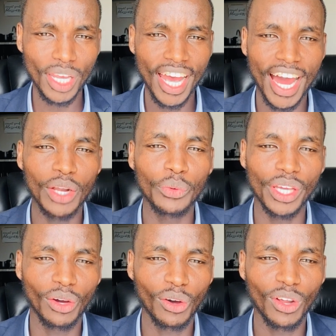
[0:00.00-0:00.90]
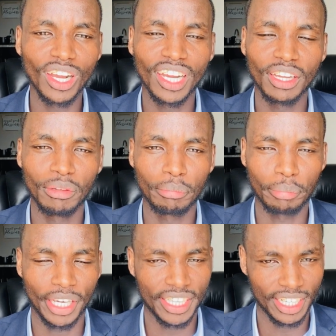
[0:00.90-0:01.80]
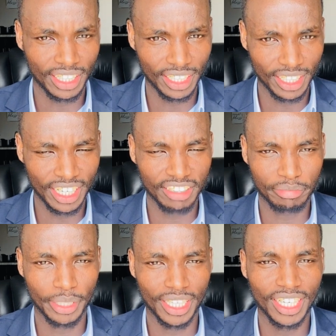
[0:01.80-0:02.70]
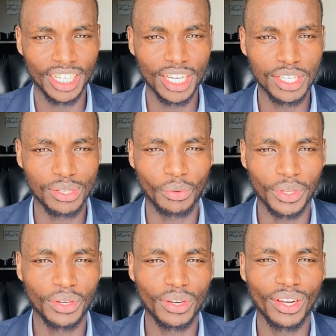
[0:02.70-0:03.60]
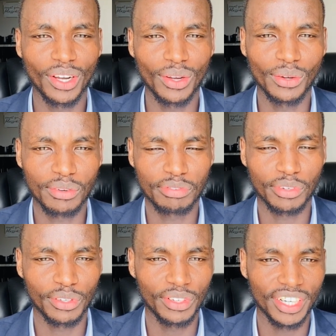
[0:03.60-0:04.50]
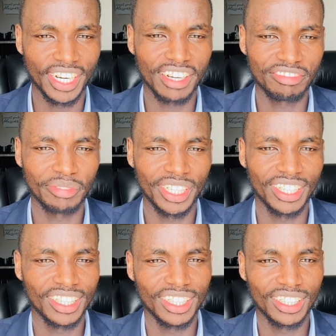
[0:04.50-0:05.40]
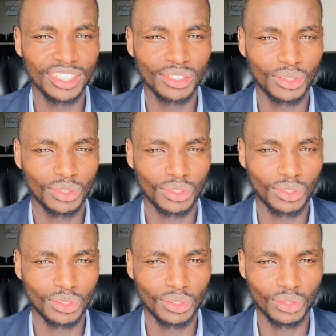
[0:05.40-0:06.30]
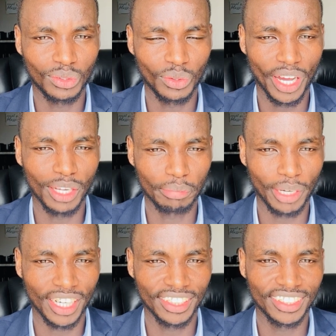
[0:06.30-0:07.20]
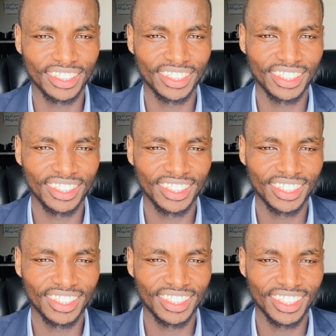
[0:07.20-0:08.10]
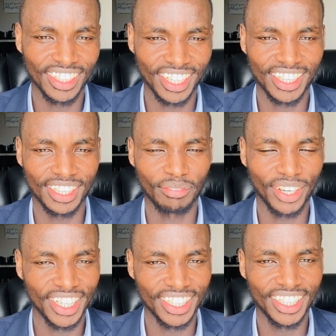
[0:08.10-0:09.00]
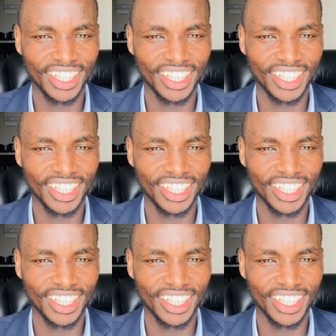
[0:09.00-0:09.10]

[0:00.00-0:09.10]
And we all pay the government. So we don't look for government to help us get the money,